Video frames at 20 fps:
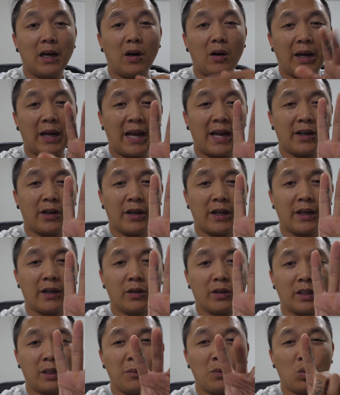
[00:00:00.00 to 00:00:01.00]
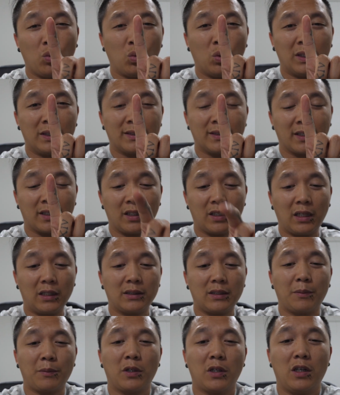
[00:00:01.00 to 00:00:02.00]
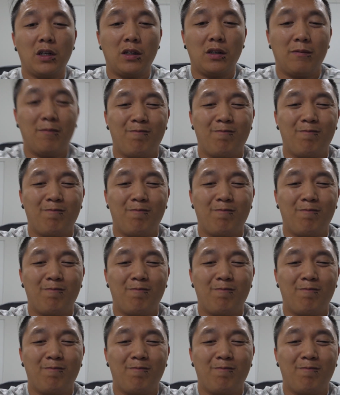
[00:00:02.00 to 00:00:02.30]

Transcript: Oh, hang on, give me 1 second, guys. I'm gonna,